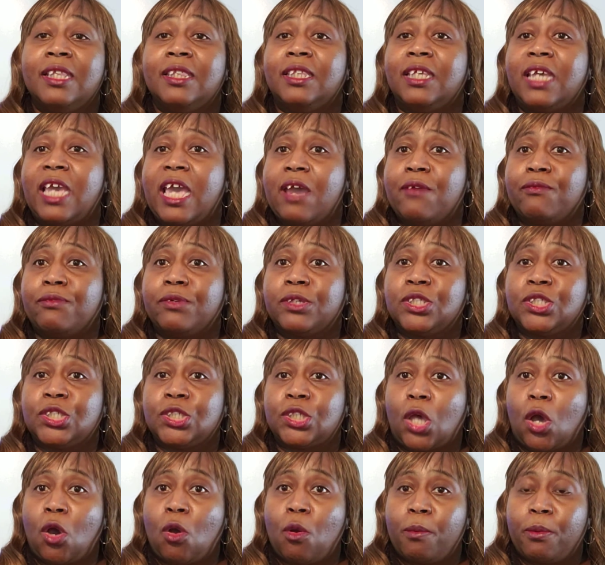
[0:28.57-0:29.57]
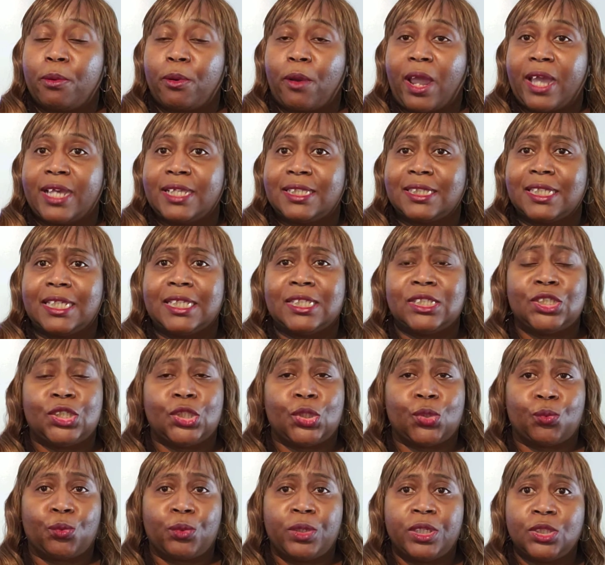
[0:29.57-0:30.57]
the average sold price is
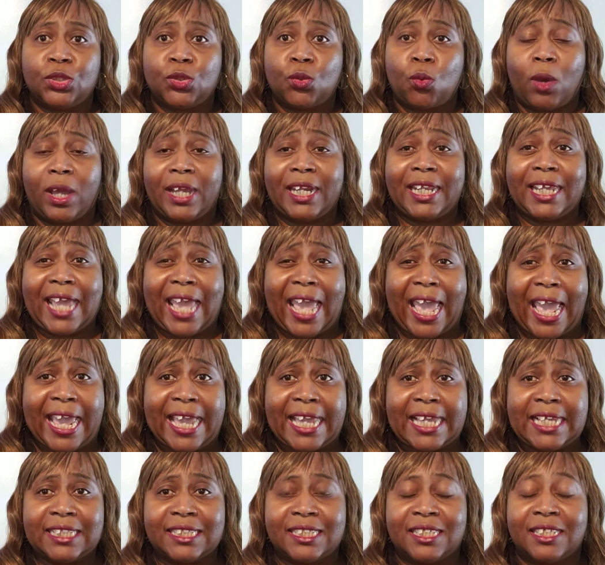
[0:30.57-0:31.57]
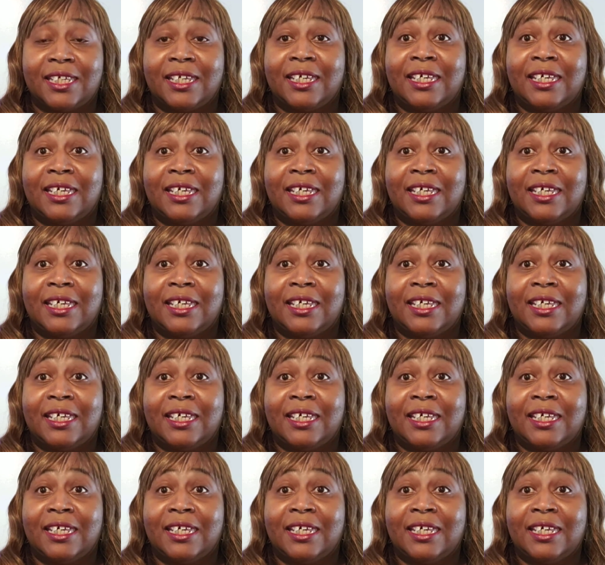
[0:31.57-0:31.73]
328.